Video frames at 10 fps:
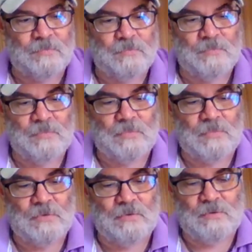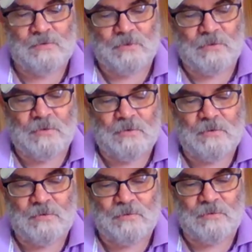
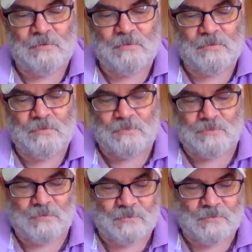(silence)